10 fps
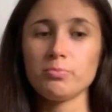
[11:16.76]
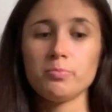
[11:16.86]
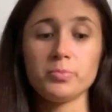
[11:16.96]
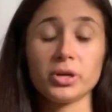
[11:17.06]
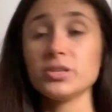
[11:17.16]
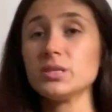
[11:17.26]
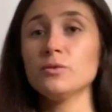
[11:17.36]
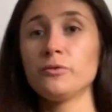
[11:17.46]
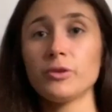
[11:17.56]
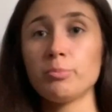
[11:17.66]
because
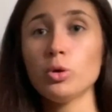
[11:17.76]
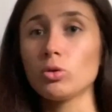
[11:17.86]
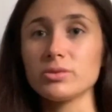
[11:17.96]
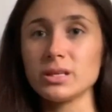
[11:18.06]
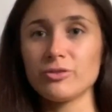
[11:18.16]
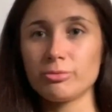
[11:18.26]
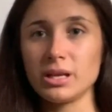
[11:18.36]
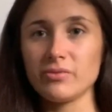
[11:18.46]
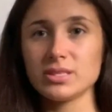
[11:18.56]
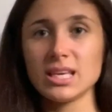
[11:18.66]
of a poor result from
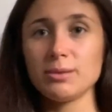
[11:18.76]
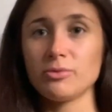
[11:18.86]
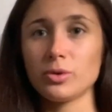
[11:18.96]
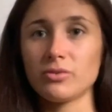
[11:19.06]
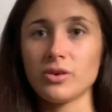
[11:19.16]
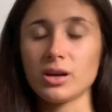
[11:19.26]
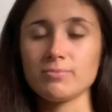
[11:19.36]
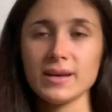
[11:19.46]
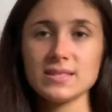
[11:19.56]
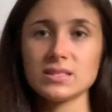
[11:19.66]
another team of one of our
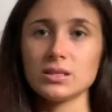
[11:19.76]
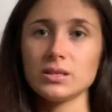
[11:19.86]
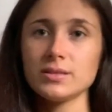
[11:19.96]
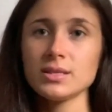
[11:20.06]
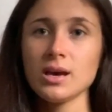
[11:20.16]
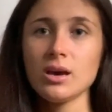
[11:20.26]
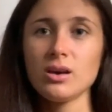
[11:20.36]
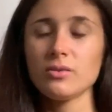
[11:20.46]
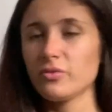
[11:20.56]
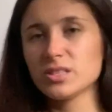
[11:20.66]
competitors,
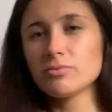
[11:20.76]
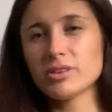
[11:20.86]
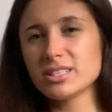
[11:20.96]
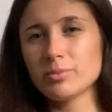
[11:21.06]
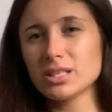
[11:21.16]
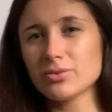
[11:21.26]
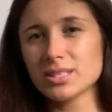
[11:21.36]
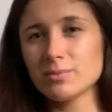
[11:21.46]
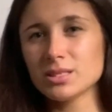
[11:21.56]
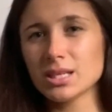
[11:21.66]
for some reason we don't
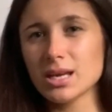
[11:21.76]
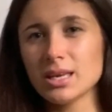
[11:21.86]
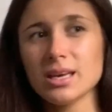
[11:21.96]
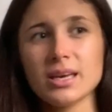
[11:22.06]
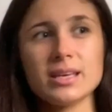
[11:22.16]
seem to take it.